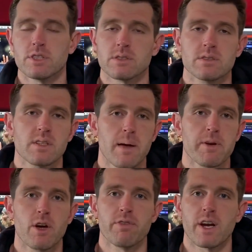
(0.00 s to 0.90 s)
Just let me
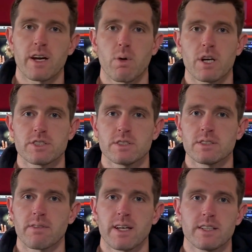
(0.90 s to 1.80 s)
know if you got any questions.
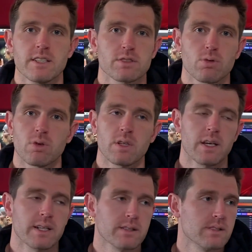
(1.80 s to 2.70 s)
I've got the Discord
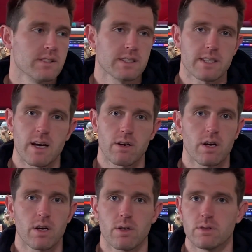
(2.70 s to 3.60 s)
links, discount
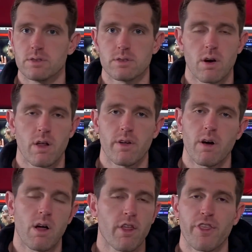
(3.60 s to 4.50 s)
codes, all the
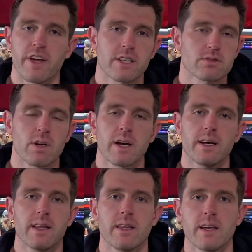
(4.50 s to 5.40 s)
all the things right
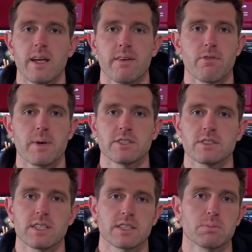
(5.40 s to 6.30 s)
in the information
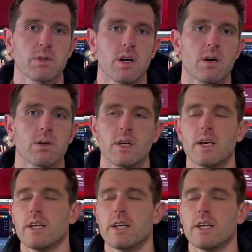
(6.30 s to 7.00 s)
section below.